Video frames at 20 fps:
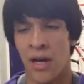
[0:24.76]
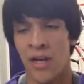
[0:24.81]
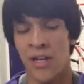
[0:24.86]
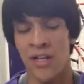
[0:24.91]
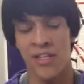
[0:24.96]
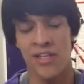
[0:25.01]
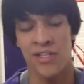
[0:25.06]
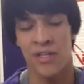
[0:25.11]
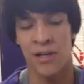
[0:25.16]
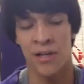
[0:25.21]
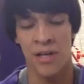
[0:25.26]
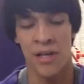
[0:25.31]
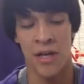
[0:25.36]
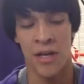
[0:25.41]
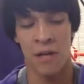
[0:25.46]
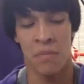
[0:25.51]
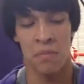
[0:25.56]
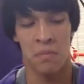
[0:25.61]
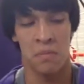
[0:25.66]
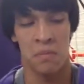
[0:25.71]
I just
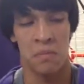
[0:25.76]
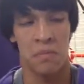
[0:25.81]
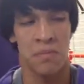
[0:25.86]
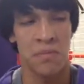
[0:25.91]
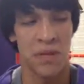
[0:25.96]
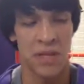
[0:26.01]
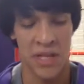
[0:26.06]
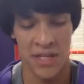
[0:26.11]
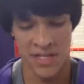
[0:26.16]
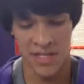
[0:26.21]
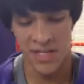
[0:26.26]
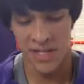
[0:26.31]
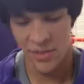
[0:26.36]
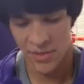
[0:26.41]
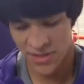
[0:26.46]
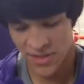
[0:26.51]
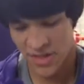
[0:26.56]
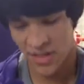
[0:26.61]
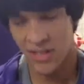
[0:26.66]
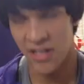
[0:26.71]
saw that he
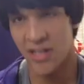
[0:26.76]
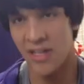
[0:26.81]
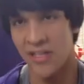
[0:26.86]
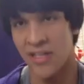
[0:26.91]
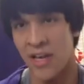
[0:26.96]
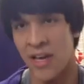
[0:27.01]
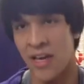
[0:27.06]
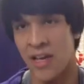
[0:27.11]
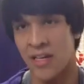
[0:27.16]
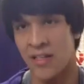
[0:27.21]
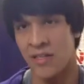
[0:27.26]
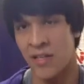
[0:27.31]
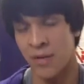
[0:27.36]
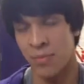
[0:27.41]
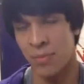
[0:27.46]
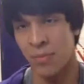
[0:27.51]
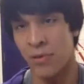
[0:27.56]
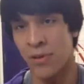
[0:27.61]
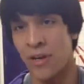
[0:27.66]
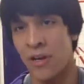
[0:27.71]
was ducking his head, and so
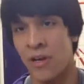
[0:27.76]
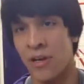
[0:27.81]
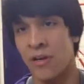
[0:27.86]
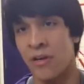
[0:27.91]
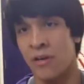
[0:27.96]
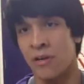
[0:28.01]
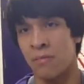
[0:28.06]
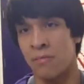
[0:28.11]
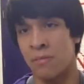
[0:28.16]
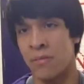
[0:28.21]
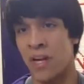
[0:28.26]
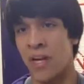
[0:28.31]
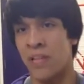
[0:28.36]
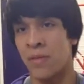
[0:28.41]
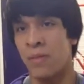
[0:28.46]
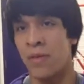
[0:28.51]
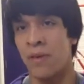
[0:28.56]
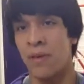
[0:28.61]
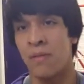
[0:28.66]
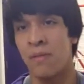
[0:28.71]
I pulled it under and got
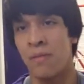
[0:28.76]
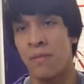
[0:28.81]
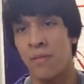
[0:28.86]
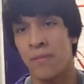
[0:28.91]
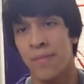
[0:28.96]
the pin.